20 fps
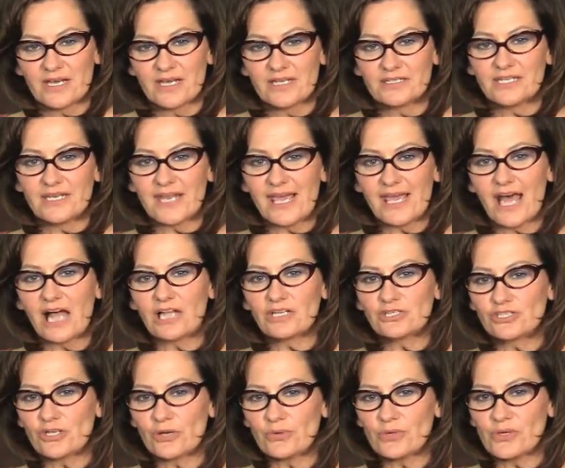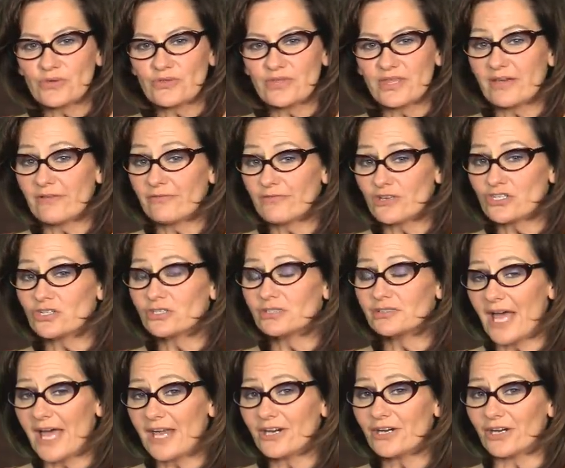Today, I'll show you the official
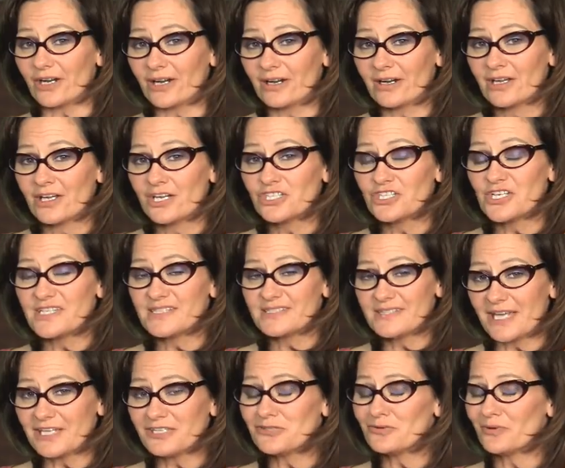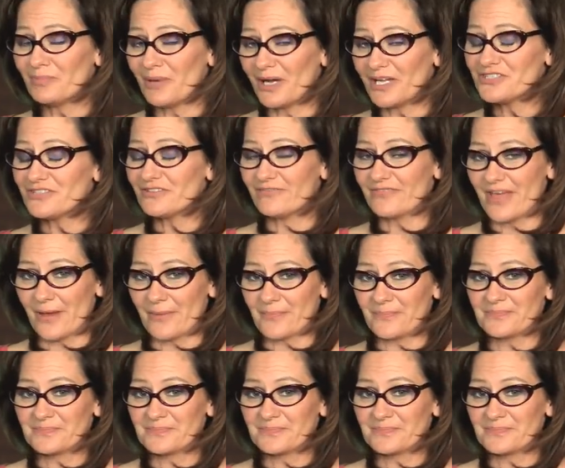letter she sent to a bunch of them.